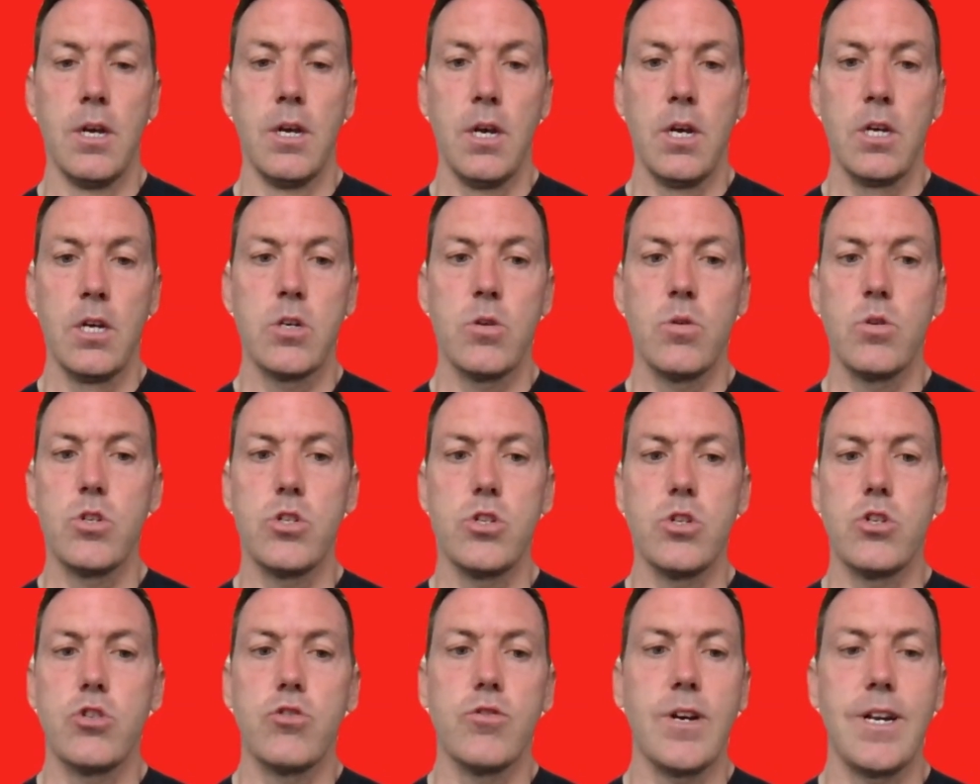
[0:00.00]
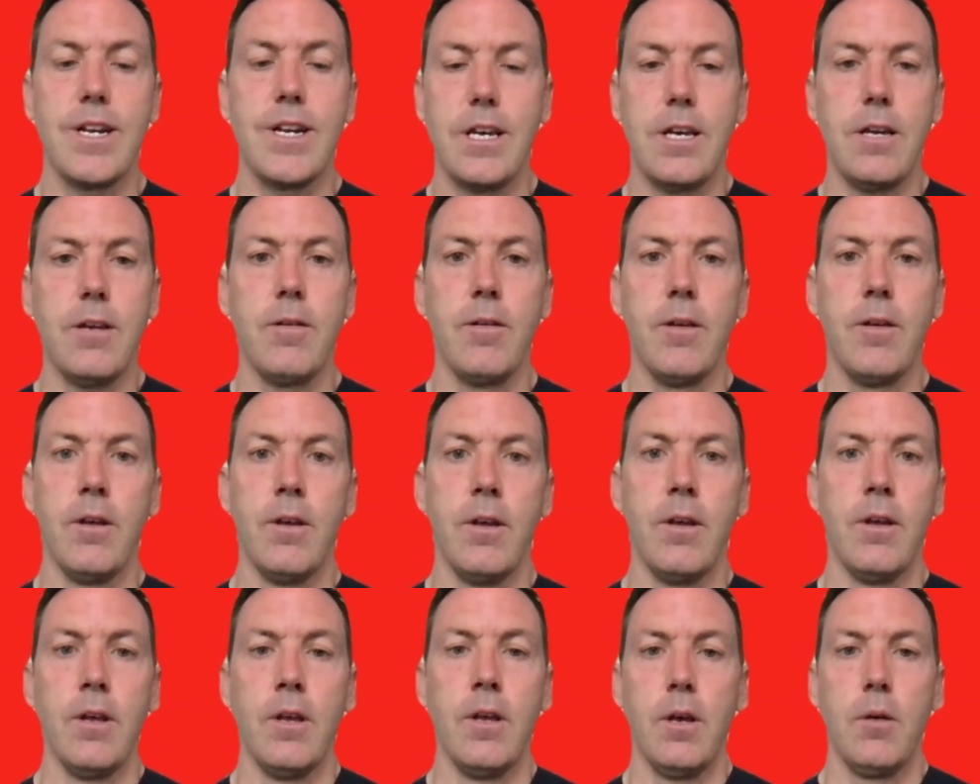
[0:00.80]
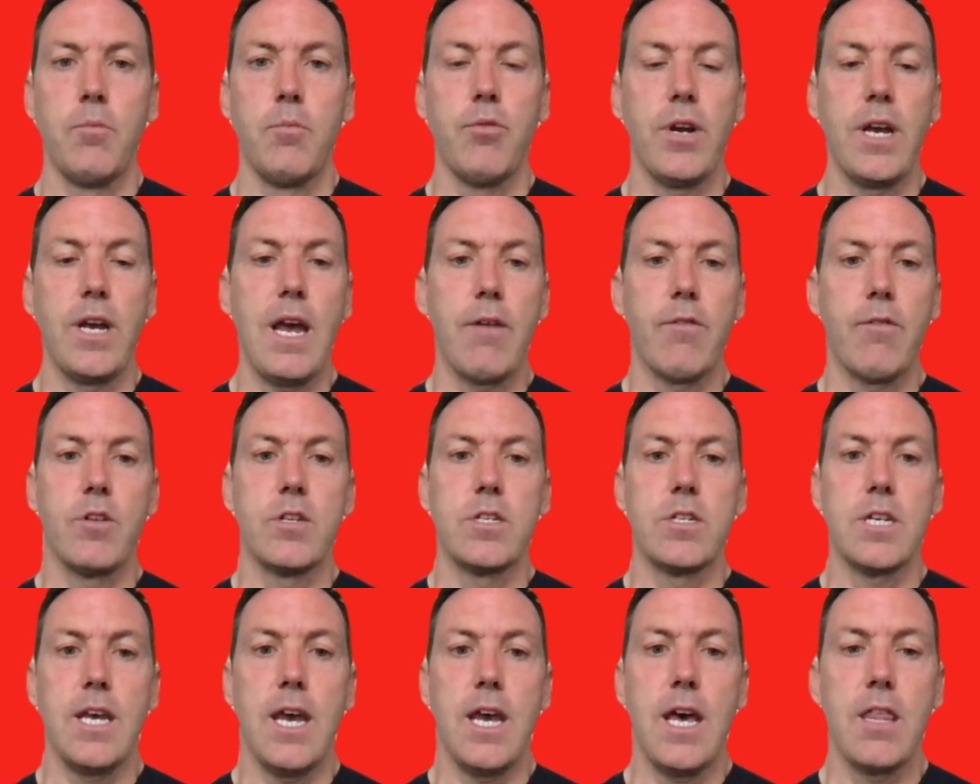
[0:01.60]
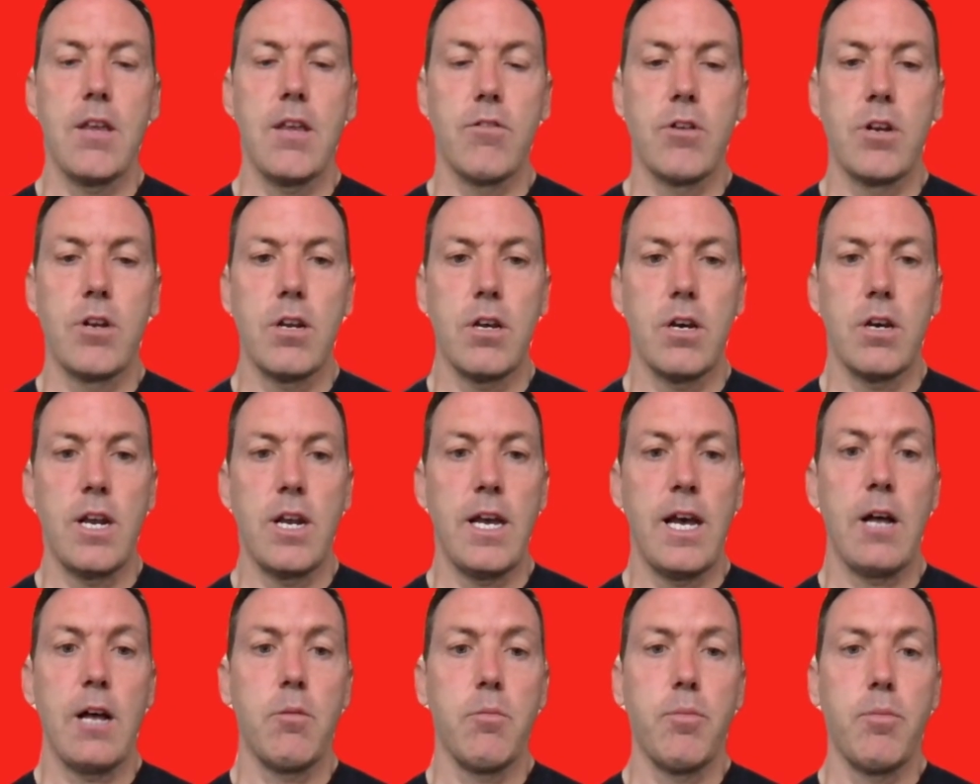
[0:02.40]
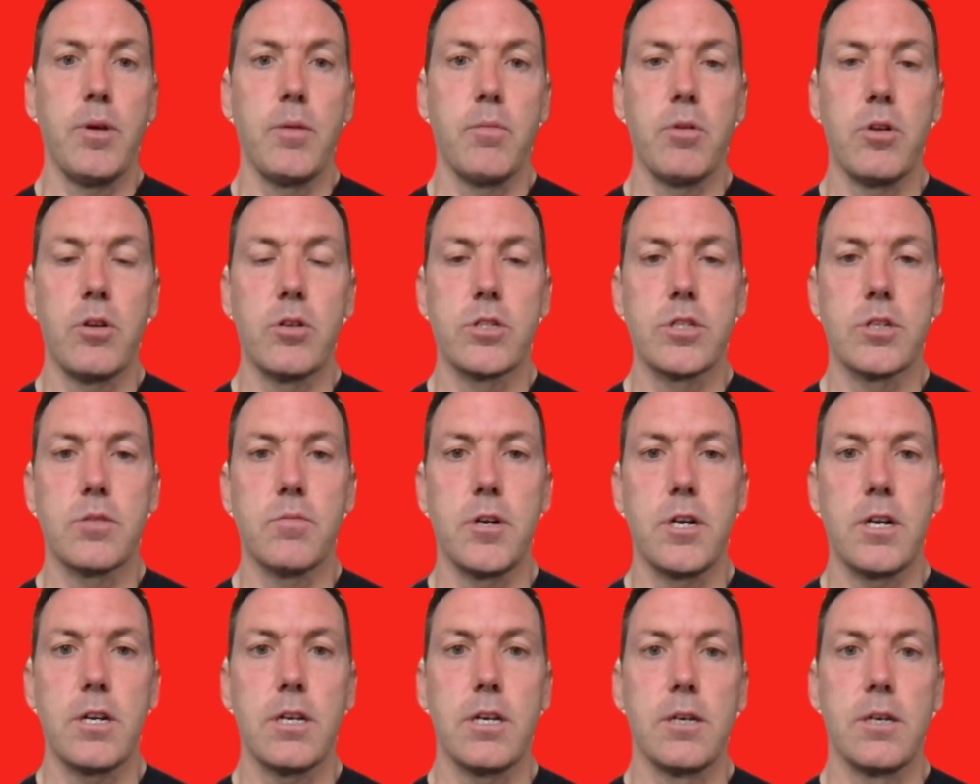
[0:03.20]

So it's just trying to bring everything together and, and help people ultimately.